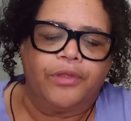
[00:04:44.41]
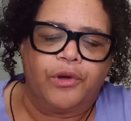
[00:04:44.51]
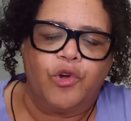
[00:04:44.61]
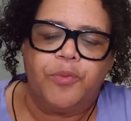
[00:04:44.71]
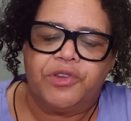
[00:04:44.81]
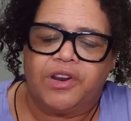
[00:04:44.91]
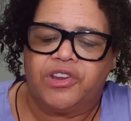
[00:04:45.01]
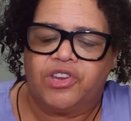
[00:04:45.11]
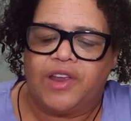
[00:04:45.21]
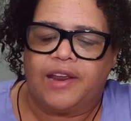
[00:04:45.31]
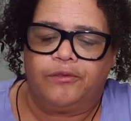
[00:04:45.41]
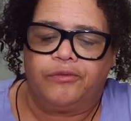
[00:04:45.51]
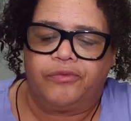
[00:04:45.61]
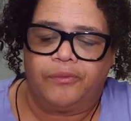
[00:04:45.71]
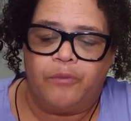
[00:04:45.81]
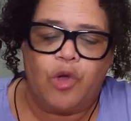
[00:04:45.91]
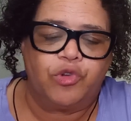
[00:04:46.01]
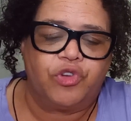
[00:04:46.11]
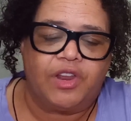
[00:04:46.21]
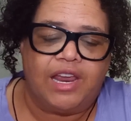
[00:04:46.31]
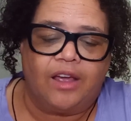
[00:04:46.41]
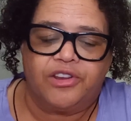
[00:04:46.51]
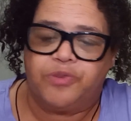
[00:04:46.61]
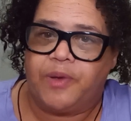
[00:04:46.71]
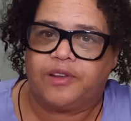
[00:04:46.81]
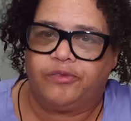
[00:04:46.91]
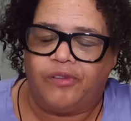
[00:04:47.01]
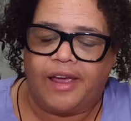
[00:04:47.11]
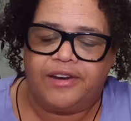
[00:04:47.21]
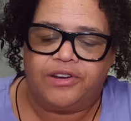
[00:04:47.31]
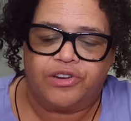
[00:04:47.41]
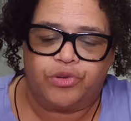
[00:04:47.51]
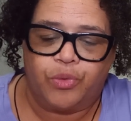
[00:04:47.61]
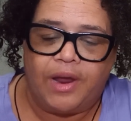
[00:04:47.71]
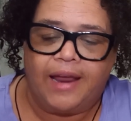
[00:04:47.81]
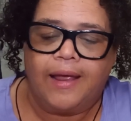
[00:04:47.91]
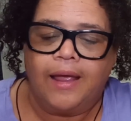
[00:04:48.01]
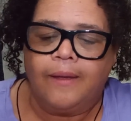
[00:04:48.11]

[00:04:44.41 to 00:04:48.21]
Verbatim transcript: the group is in a state of mostly unspecified disarray,